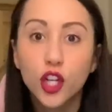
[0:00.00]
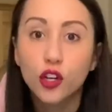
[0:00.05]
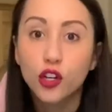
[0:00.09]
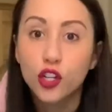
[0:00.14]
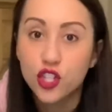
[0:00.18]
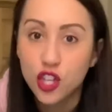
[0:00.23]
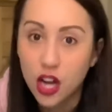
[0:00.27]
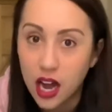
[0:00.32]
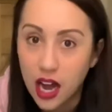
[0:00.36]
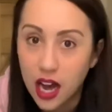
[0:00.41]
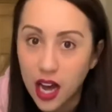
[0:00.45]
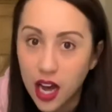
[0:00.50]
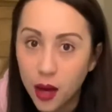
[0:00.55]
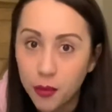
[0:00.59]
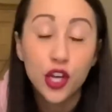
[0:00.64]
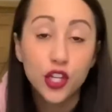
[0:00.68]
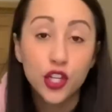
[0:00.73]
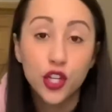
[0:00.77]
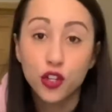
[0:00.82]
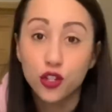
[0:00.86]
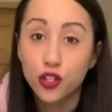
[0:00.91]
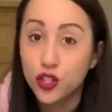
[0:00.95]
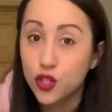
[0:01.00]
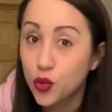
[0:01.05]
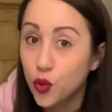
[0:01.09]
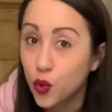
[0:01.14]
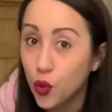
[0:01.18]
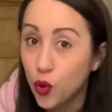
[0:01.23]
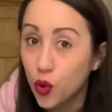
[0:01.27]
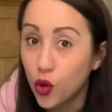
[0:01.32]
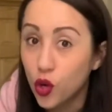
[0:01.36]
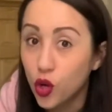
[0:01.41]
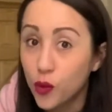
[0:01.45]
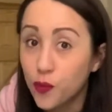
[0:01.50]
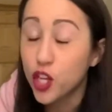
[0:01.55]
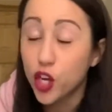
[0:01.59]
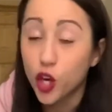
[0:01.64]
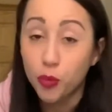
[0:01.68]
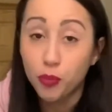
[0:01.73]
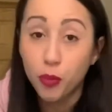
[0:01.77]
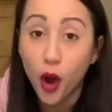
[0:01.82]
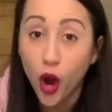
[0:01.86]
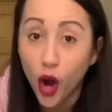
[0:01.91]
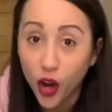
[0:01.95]
job, your school, your
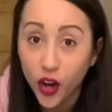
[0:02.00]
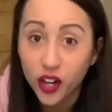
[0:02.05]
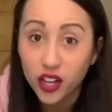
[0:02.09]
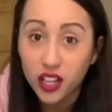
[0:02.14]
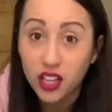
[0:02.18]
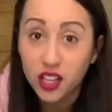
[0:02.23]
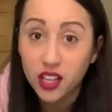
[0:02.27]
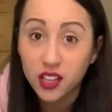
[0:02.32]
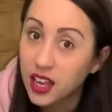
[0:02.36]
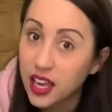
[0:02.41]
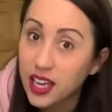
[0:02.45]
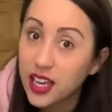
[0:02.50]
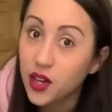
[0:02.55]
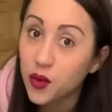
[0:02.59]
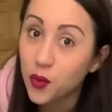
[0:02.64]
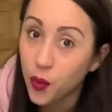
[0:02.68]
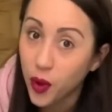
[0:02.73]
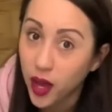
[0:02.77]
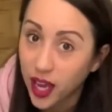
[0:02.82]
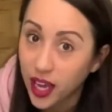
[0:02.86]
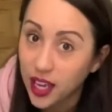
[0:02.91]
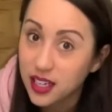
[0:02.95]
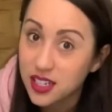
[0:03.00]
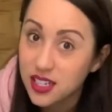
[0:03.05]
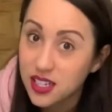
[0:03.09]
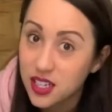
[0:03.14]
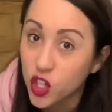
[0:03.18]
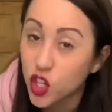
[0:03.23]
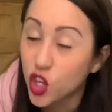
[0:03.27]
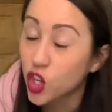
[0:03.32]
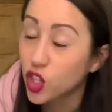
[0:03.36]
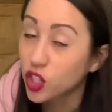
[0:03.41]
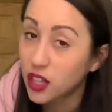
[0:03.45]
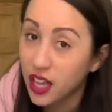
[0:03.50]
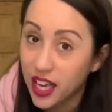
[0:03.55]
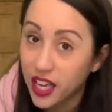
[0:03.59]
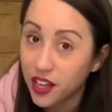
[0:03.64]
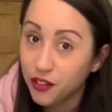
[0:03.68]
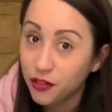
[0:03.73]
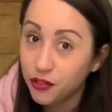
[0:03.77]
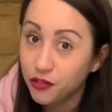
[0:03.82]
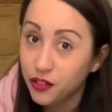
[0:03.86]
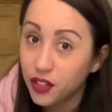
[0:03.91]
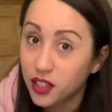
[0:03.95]
party, they can wait. Your
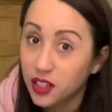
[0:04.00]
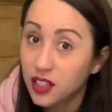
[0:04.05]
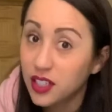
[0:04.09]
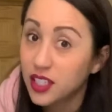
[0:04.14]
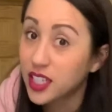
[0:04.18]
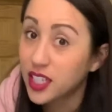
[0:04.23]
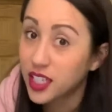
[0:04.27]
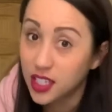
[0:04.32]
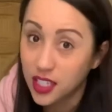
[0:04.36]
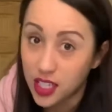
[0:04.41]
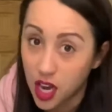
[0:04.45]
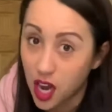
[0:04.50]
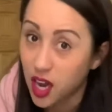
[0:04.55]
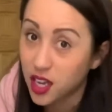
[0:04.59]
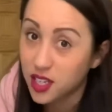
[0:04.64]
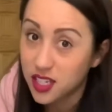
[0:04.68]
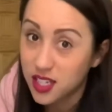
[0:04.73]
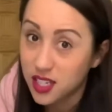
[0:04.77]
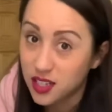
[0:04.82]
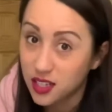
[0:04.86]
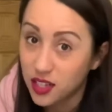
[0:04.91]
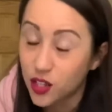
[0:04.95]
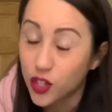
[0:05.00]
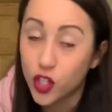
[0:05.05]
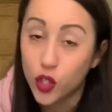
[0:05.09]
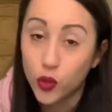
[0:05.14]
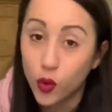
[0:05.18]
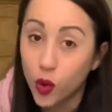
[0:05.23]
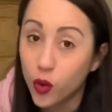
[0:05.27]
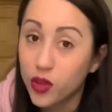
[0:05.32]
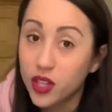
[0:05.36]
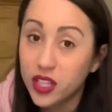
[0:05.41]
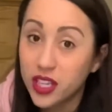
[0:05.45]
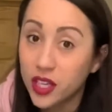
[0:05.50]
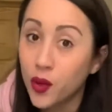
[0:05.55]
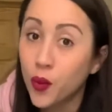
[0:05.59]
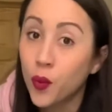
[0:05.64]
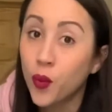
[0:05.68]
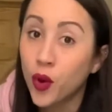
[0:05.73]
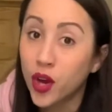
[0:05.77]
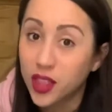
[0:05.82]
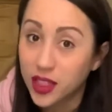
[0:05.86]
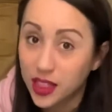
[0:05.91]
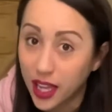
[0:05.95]
life cannot. You only get
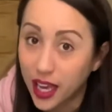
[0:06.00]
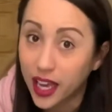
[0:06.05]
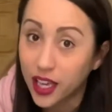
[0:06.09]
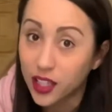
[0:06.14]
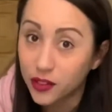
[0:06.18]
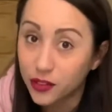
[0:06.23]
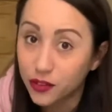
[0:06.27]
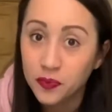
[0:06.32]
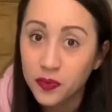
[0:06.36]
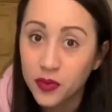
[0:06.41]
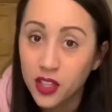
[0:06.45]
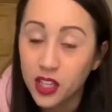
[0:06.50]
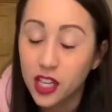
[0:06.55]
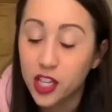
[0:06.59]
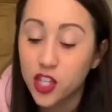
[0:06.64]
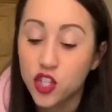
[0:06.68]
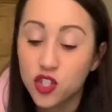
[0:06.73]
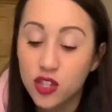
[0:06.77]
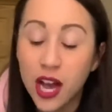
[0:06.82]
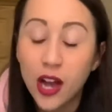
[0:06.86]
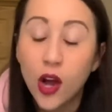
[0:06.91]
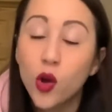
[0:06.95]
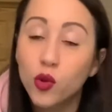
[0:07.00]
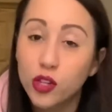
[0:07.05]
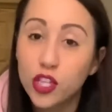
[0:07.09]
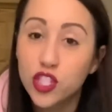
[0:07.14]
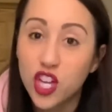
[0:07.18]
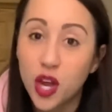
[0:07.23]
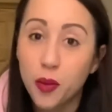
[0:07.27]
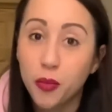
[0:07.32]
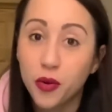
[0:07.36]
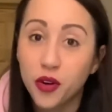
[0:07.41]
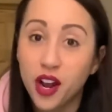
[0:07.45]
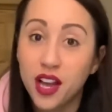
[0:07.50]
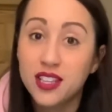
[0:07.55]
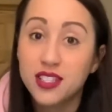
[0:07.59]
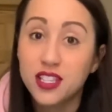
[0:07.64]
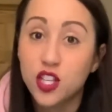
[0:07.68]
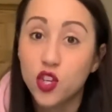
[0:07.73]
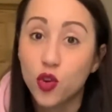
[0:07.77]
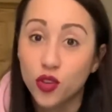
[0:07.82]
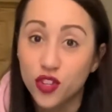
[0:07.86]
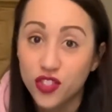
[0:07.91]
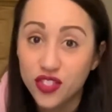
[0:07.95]
one life, because you're not only jeopardizing
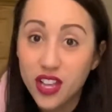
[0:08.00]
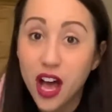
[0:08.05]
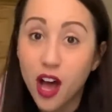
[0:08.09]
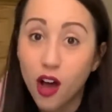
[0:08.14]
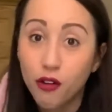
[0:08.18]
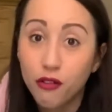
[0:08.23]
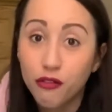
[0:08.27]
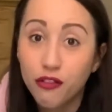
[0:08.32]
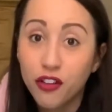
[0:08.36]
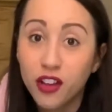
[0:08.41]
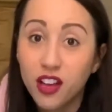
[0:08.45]
yourself,